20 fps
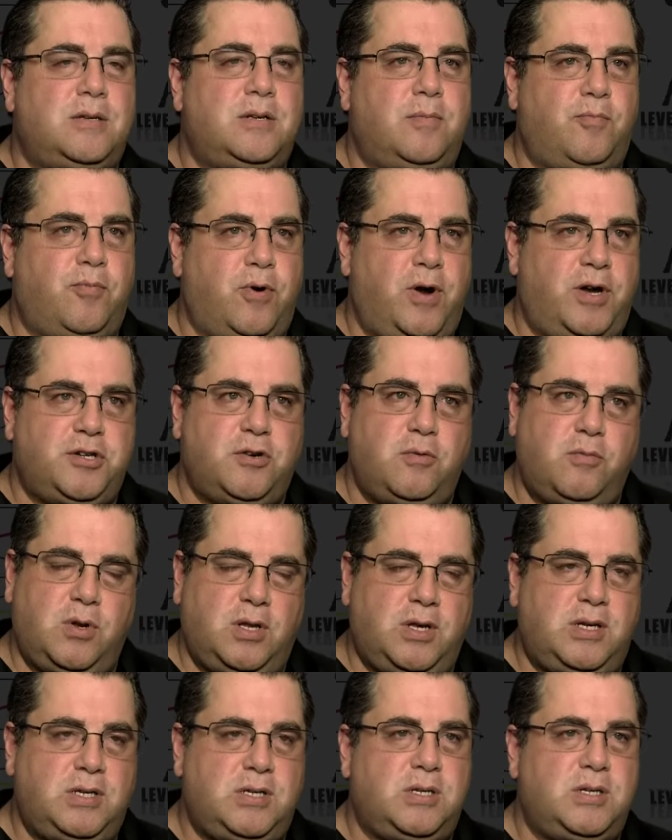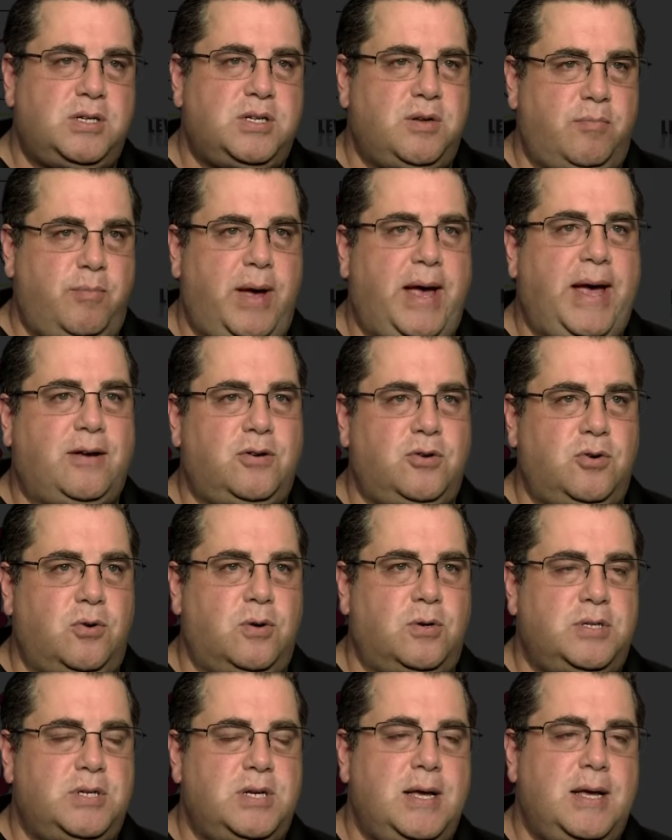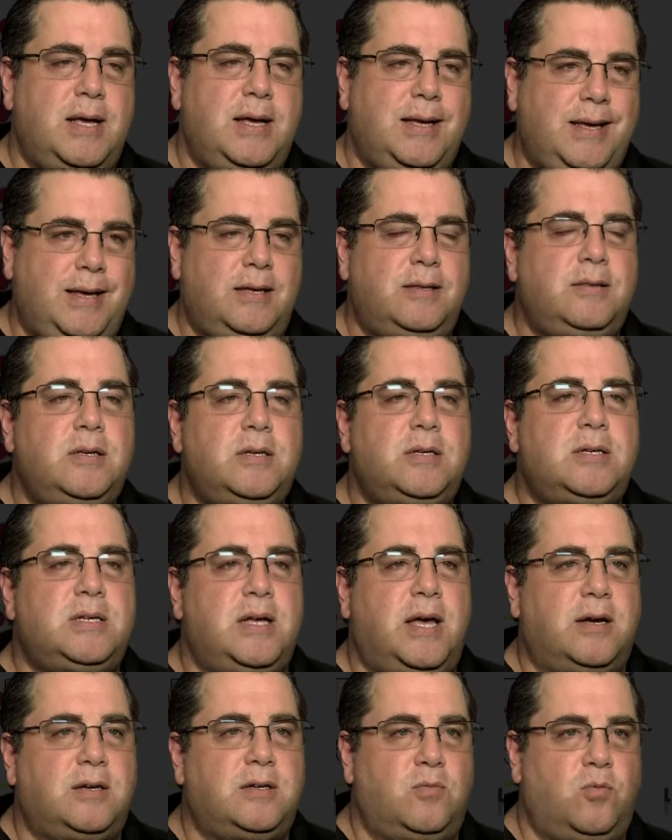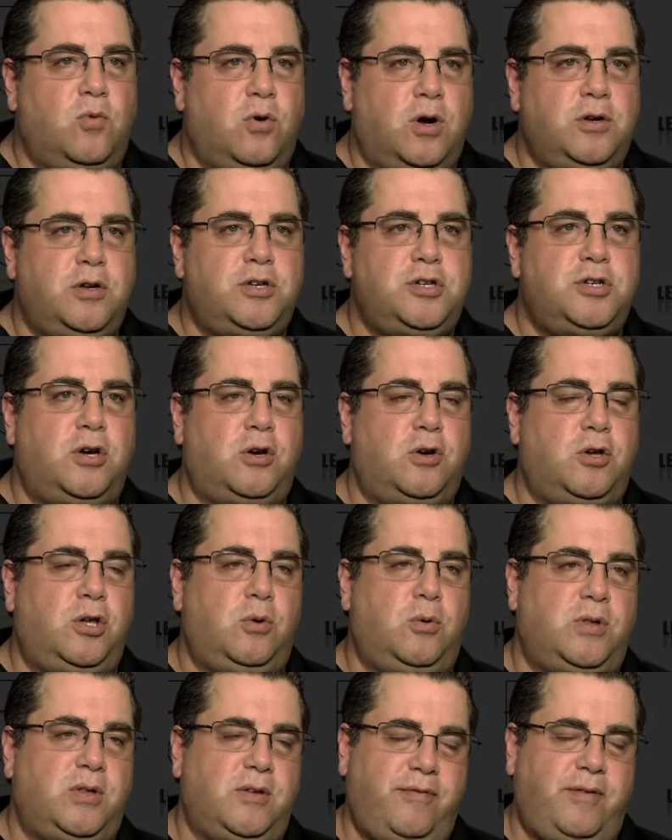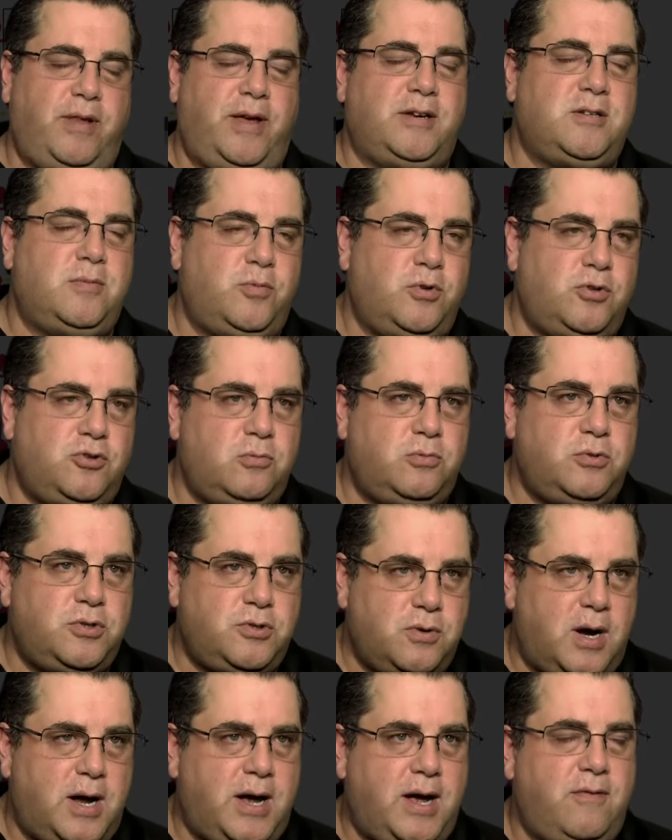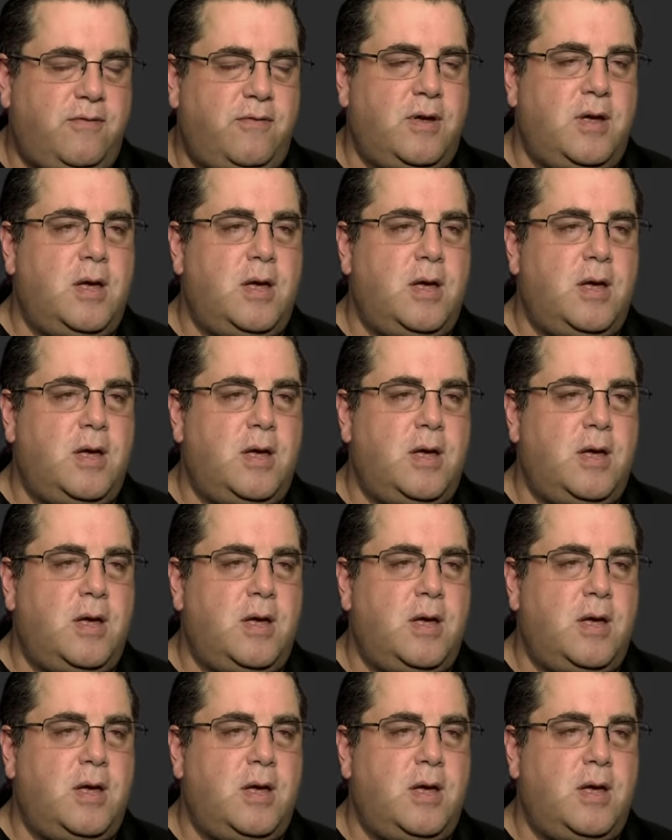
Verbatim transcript: some pressure releases, some backdoors. In this section, we're going to show you in the flexible dribble drive